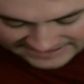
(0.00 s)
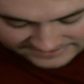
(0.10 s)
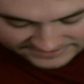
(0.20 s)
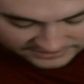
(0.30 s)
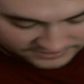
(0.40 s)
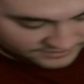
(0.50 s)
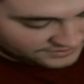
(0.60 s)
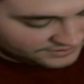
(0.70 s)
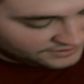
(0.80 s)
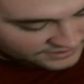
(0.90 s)
So
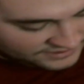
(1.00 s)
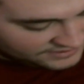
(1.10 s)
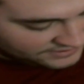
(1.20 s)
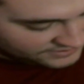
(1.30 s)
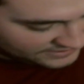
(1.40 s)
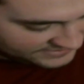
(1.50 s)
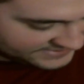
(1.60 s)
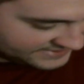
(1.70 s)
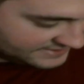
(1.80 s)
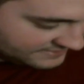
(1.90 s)

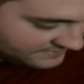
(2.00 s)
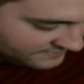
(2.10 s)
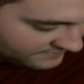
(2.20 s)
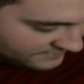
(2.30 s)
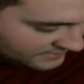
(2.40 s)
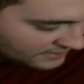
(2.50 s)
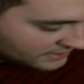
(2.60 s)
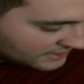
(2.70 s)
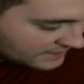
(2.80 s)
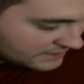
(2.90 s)
nice
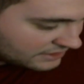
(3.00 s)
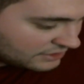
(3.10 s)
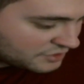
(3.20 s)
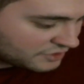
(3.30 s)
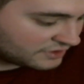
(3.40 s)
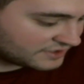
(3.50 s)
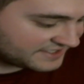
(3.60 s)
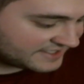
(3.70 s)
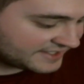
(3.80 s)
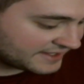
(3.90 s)
neutral,
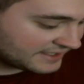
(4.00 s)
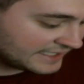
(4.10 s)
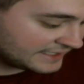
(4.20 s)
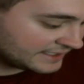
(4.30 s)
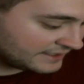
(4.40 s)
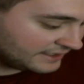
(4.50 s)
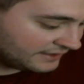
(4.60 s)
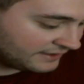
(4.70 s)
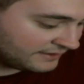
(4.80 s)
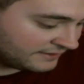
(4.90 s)
just lightly,
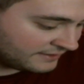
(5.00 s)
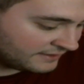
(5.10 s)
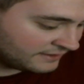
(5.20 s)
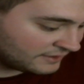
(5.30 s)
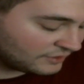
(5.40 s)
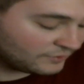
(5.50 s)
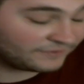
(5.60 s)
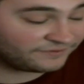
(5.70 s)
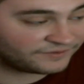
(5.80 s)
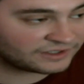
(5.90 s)

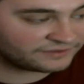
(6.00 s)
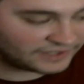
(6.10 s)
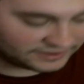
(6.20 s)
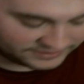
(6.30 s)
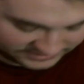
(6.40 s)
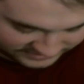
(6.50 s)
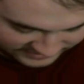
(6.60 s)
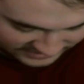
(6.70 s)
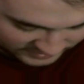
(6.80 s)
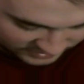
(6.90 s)
well, for a Felon,
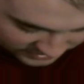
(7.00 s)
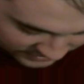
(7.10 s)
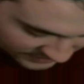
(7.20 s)
understable.